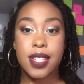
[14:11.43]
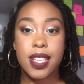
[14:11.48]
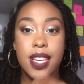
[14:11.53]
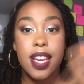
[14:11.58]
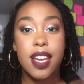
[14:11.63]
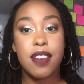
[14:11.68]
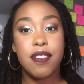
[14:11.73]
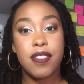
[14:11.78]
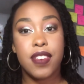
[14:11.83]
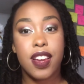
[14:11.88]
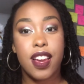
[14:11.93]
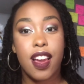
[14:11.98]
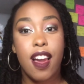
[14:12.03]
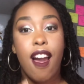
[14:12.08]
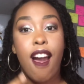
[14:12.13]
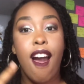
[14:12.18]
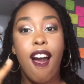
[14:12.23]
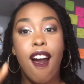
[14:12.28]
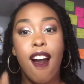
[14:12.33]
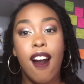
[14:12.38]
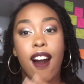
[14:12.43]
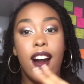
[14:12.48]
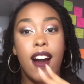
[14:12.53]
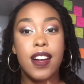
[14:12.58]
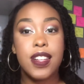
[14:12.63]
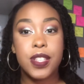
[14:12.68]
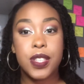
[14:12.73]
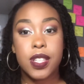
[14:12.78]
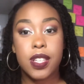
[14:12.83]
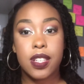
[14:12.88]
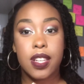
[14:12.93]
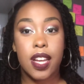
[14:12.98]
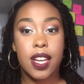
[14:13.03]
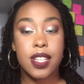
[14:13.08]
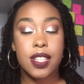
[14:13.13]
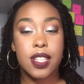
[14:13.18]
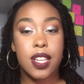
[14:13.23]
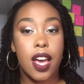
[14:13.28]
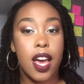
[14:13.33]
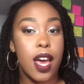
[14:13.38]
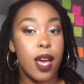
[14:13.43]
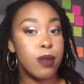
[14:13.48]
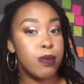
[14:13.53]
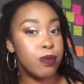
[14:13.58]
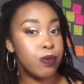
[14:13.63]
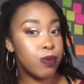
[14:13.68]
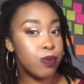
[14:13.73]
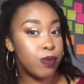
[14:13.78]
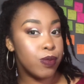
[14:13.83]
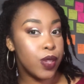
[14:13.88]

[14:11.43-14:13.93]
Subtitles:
TV. Until next time.